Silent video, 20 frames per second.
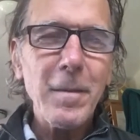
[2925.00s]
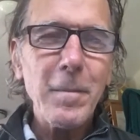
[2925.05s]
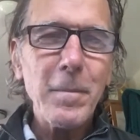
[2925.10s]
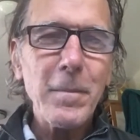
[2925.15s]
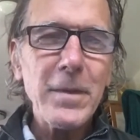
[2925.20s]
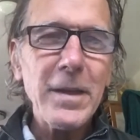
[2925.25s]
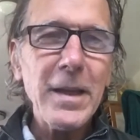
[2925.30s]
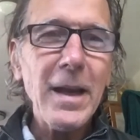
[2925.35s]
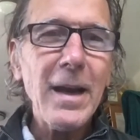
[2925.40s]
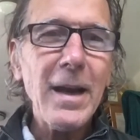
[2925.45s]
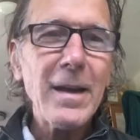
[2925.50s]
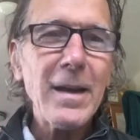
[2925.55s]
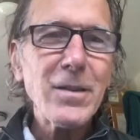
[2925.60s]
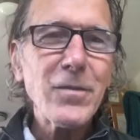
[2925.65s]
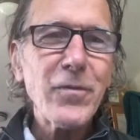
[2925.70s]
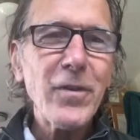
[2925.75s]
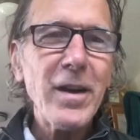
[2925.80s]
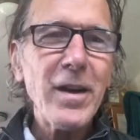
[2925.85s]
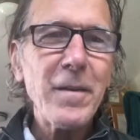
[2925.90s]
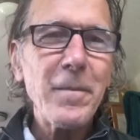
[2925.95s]
Yeah, it's
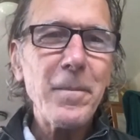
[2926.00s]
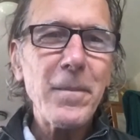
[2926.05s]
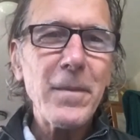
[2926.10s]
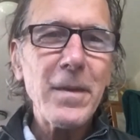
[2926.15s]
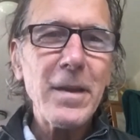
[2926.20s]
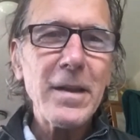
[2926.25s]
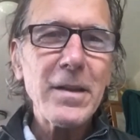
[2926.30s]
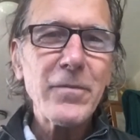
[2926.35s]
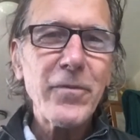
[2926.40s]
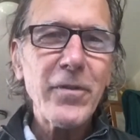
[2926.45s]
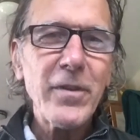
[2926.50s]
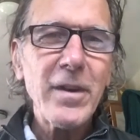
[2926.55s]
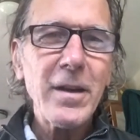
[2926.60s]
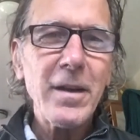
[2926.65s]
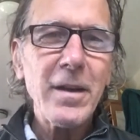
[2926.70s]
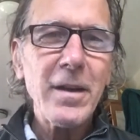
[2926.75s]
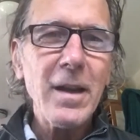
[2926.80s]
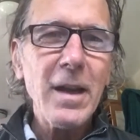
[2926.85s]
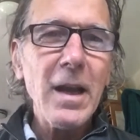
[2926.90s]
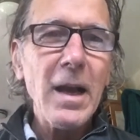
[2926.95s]
fun. It's fun.
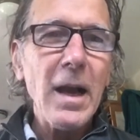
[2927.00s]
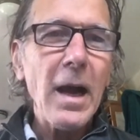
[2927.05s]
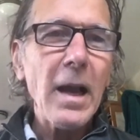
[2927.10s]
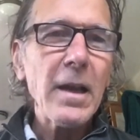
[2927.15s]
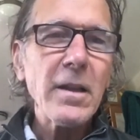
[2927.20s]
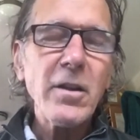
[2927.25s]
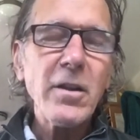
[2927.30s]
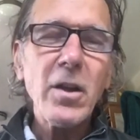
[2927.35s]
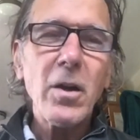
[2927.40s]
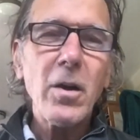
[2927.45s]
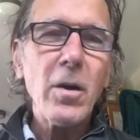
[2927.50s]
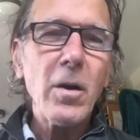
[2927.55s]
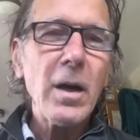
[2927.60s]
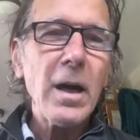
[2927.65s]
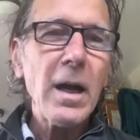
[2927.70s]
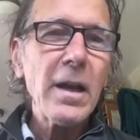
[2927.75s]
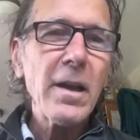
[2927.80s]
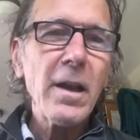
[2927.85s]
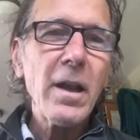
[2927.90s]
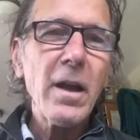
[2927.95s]
I
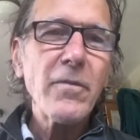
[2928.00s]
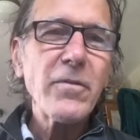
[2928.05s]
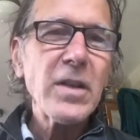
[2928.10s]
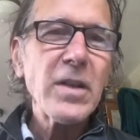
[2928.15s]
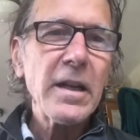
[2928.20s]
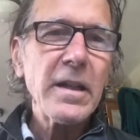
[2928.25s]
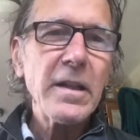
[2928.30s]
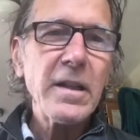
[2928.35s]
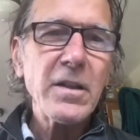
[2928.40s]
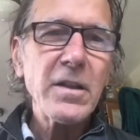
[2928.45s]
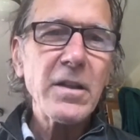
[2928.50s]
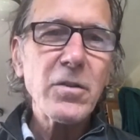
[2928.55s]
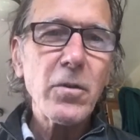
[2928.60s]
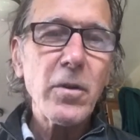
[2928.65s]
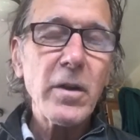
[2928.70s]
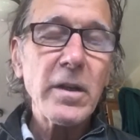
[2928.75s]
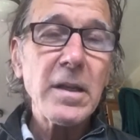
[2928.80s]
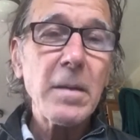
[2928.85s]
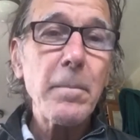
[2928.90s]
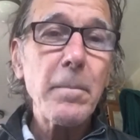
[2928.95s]
love telling these
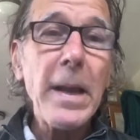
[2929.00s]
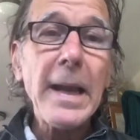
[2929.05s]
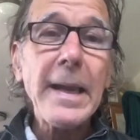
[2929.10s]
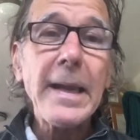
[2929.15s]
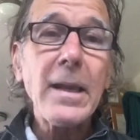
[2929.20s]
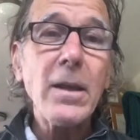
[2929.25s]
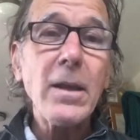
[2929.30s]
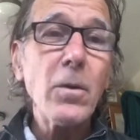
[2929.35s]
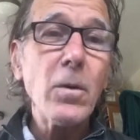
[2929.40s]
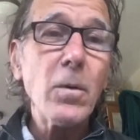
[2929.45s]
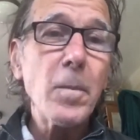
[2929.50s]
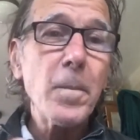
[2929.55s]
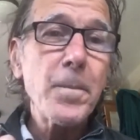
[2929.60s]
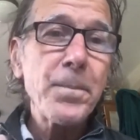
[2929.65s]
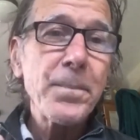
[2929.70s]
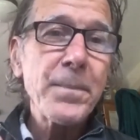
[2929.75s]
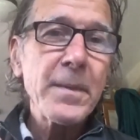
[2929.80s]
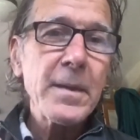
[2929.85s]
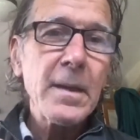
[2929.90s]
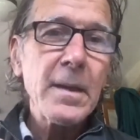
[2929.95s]
stories. And Becky, who
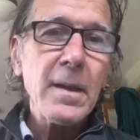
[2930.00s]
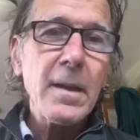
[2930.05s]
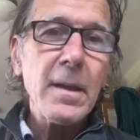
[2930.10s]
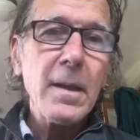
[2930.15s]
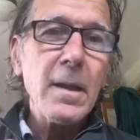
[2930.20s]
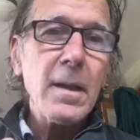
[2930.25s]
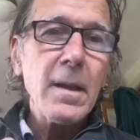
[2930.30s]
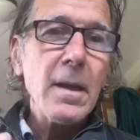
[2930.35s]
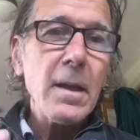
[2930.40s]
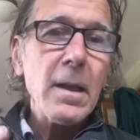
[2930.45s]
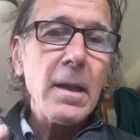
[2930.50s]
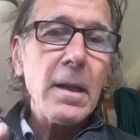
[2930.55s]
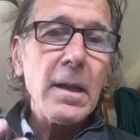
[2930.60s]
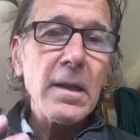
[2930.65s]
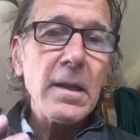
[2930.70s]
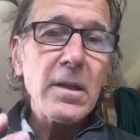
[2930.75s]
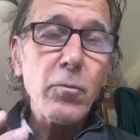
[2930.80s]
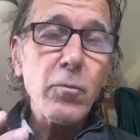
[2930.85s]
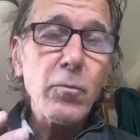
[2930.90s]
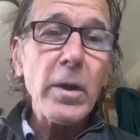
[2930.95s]

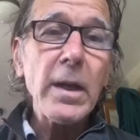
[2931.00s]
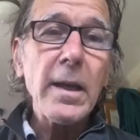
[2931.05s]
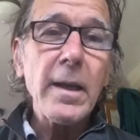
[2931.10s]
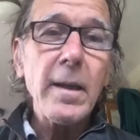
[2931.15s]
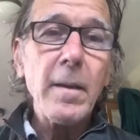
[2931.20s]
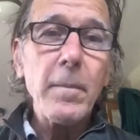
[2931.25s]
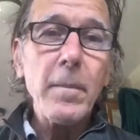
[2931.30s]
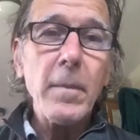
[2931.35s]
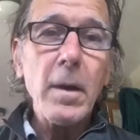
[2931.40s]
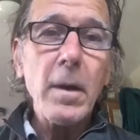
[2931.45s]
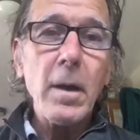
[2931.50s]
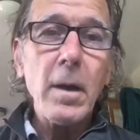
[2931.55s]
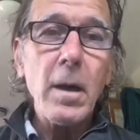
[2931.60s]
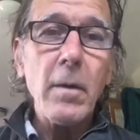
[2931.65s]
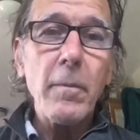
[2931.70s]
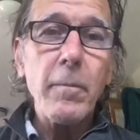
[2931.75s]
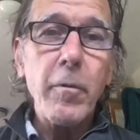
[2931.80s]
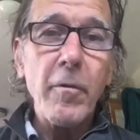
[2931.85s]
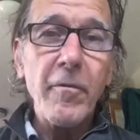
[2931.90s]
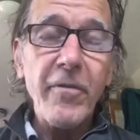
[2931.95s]
is really a
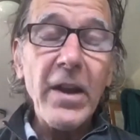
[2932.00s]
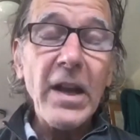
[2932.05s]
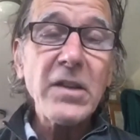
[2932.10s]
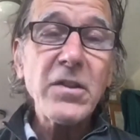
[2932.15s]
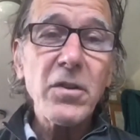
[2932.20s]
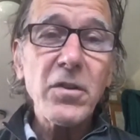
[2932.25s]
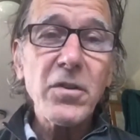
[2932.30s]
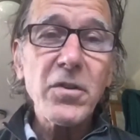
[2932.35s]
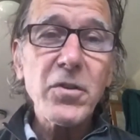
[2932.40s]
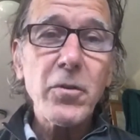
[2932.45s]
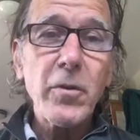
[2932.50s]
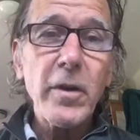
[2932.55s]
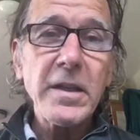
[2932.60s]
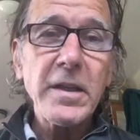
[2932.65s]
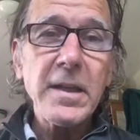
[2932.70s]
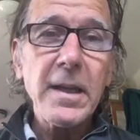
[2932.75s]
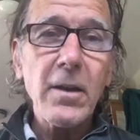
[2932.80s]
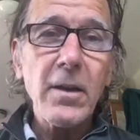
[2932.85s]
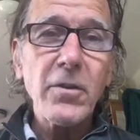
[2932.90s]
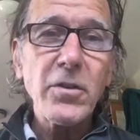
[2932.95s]
professional
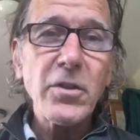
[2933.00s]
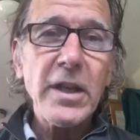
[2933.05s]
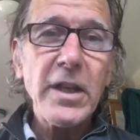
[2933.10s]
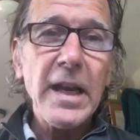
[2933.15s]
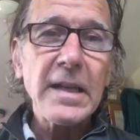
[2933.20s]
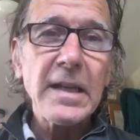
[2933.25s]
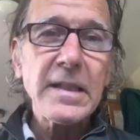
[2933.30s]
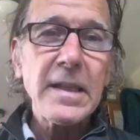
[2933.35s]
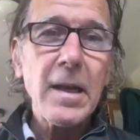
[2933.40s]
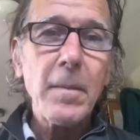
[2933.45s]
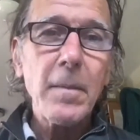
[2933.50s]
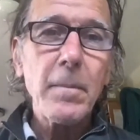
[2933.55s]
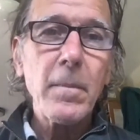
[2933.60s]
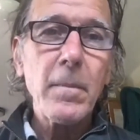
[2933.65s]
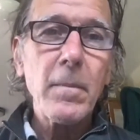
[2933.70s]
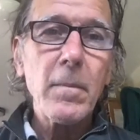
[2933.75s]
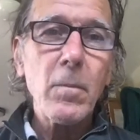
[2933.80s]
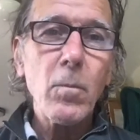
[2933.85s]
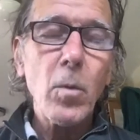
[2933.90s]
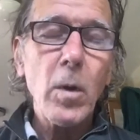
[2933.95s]
storyteller, she acts out
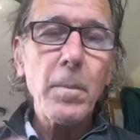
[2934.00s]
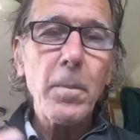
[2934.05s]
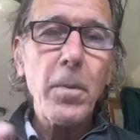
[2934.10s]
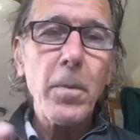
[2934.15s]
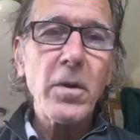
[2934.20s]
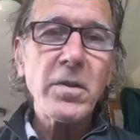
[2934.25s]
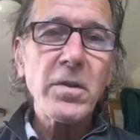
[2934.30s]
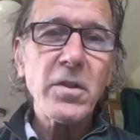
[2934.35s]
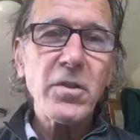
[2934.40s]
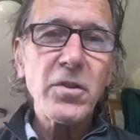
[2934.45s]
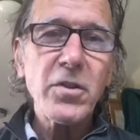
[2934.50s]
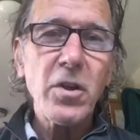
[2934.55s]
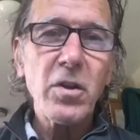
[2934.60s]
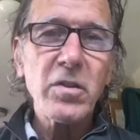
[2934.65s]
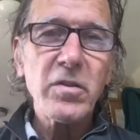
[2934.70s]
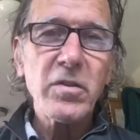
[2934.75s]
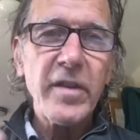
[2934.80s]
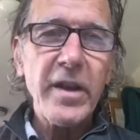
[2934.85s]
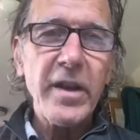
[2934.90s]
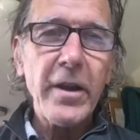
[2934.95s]
one-person shows
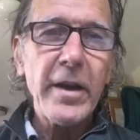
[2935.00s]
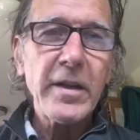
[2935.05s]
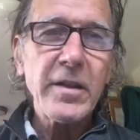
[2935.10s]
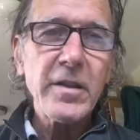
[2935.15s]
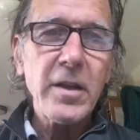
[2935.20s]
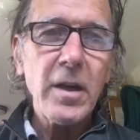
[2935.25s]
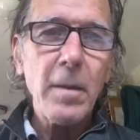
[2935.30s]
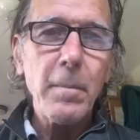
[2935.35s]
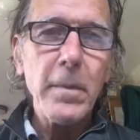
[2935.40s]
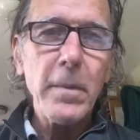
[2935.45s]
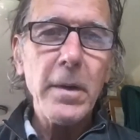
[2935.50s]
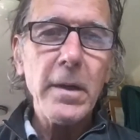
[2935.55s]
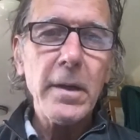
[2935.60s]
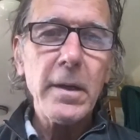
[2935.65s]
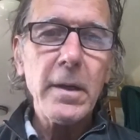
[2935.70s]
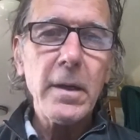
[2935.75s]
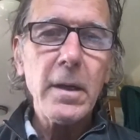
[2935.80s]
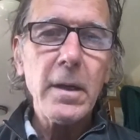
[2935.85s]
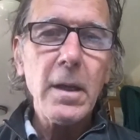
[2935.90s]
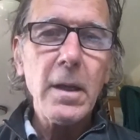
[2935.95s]
of Harriet
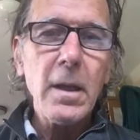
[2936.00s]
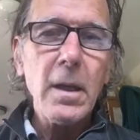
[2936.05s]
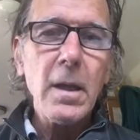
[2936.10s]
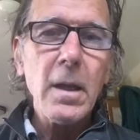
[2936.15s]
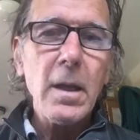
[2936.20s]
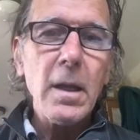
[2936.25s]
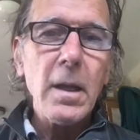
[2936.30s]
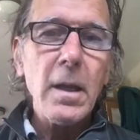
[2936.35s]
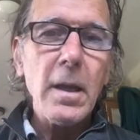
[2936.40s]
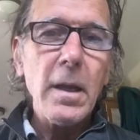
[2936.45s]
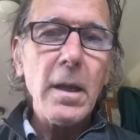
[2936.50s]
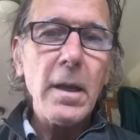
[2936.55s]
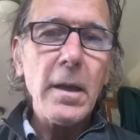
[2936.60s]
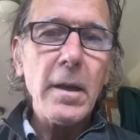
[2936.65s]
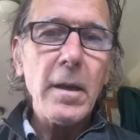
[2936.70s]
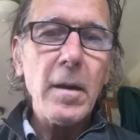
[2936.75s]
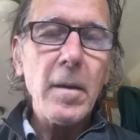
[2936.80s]
Tubman and